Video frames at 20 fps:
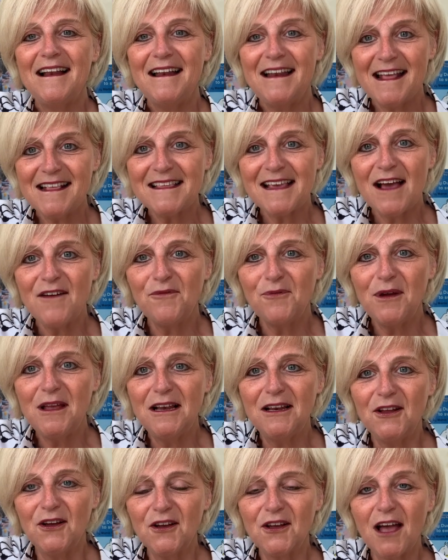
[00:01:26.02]
Let's have a wee
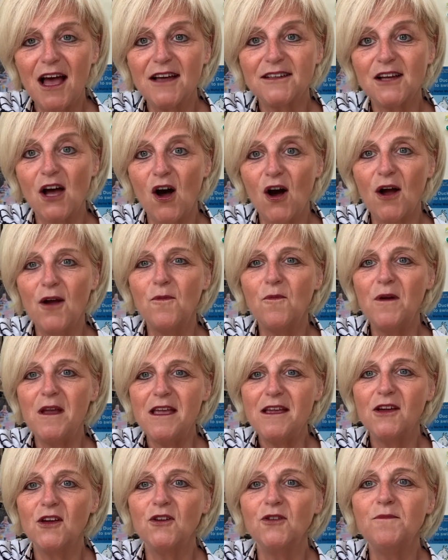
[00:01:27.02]
look at how we
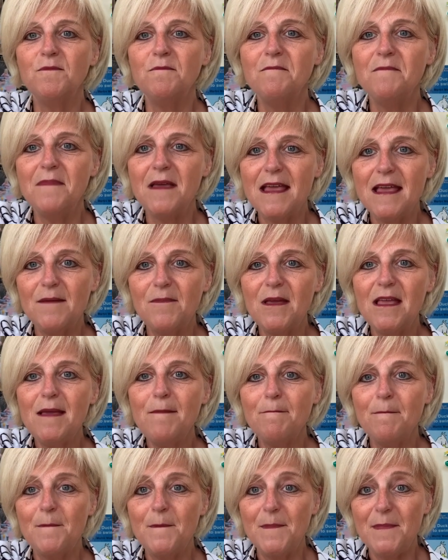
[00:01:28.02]
could maybe
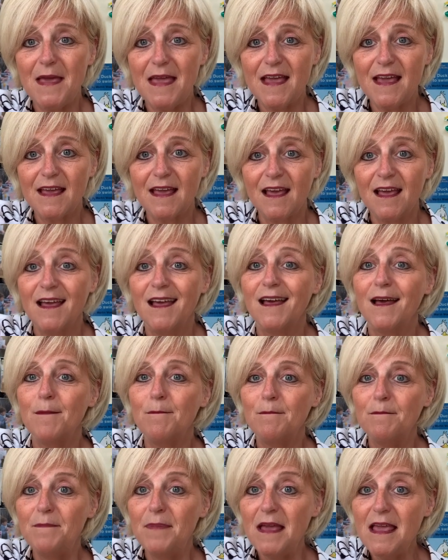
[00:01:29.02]
make
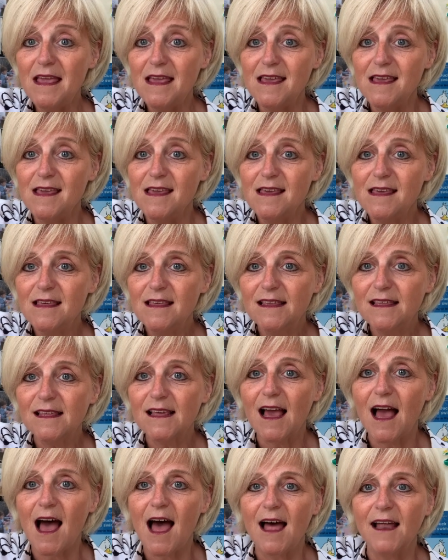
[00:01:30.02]

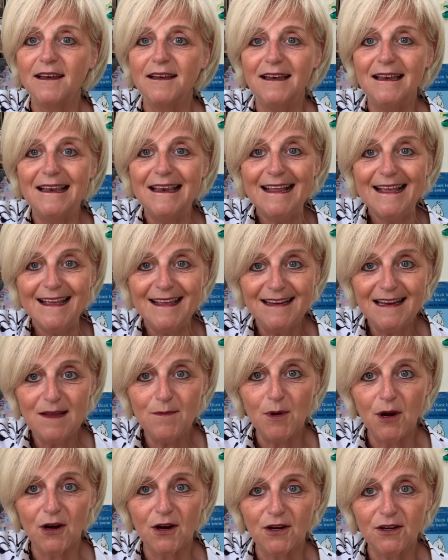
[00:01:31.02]
bees and
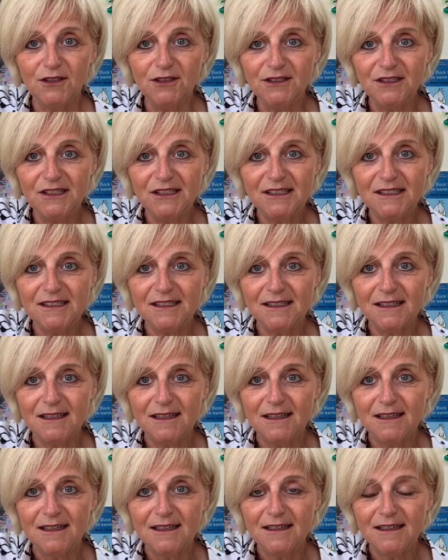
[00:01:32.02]
ladybirds
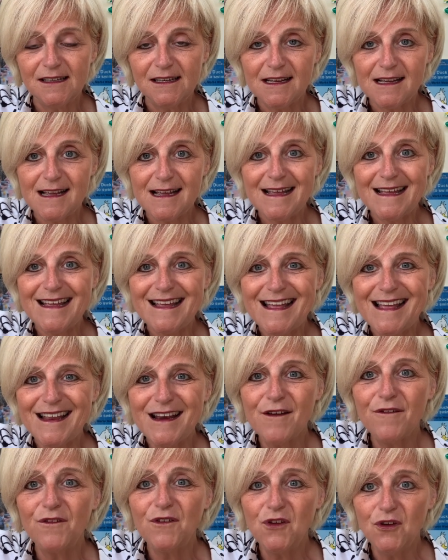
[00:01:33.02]
in
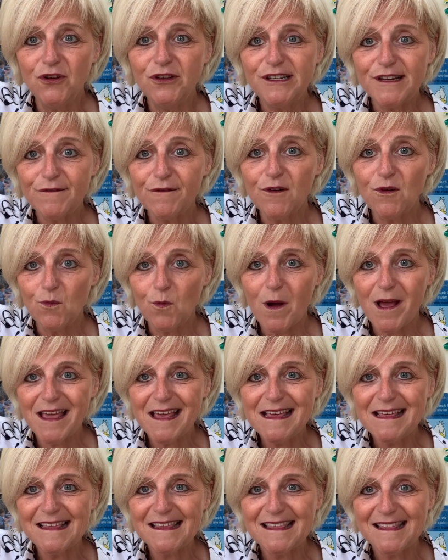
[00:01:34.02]
a few different
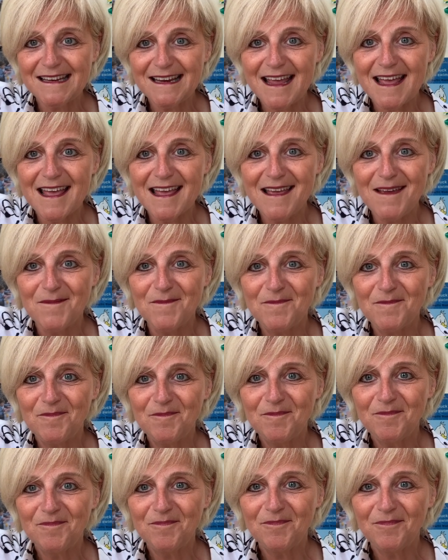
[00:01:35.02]
ways today.
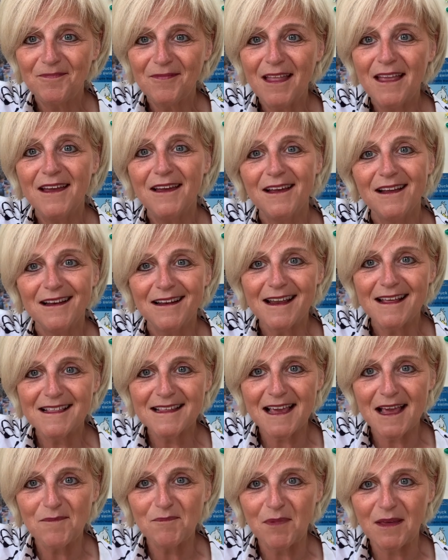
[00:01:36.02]
Let's
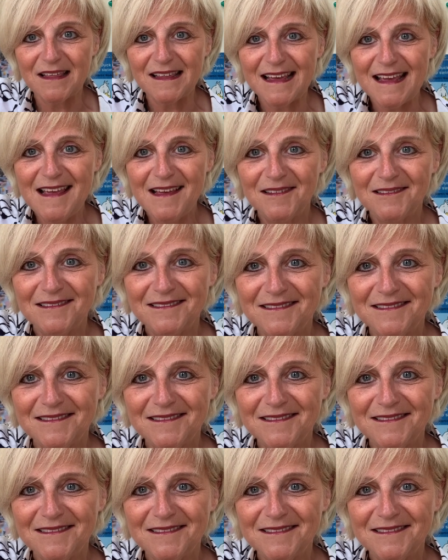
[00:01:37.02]
get busy.